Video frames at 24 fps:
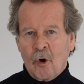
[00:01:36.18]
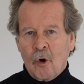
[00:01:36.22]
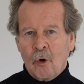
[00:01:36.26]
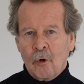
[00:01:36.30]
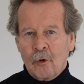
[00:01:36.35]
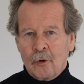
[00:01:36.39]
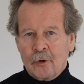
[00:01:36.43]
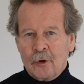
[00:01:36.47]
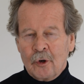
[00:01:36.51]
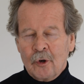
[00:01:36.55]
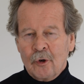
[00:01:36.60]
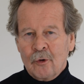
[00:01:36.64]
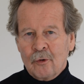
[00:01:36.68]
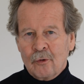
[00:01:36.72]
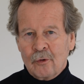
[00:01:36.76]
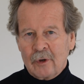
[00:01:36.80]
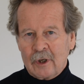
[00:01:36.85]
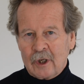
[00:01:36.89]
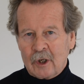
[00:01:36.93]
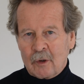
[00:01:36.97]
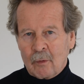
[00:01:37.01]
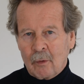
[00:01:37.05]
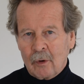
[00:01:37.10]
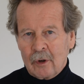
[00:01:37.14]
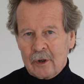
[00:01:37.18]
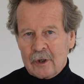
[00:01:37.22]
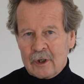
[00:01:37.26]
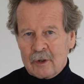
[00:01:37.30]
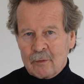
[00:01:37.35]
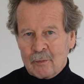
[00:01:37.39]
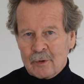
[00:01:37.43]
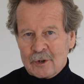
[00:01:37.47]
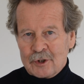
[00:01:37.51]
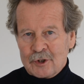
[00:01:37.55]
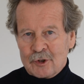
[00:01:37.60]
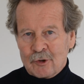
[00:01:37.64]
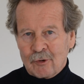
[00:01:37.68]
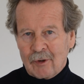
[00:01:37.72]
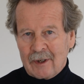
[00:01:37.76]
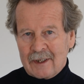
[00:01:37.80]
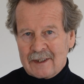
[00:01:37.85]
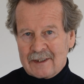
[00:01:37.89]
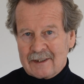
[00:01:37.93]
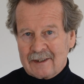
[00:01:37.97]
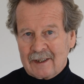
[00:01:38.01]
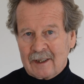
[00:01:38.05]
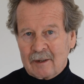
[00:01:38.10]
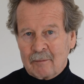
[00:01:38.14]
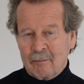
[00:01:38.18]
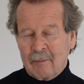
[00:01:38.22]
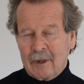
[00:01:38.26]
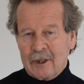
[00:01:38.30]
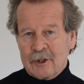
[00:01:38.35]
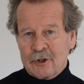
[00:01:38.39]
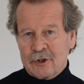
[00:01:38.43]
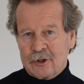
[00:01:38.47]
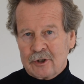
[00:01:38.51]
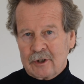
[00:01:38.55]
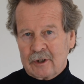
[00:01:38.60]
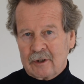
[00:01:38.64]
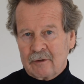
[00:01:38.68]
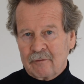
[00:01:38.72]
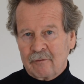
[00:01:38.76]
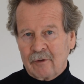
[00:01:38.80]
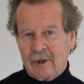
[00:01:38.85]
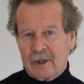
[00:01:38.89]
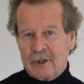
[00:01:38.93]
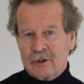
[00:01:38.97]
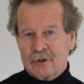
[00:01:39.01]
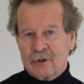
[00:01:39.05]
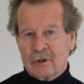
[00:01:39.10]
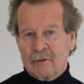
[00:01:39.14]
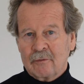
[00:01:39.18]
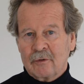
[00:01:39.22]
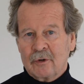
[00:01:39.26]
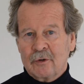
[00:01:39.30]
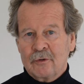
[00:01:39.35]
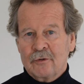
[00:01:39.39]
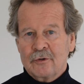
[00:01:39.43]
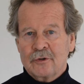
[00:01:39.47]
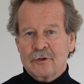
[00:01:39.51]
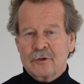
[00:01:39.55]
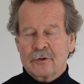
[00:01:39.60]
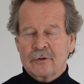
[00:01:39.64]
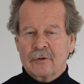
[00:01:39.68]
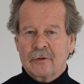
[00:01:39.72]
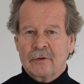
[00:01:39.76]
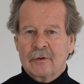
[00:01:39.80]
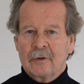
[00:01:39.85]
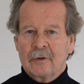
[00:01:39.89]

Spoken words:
although equality was stressed that much in the French Revolution,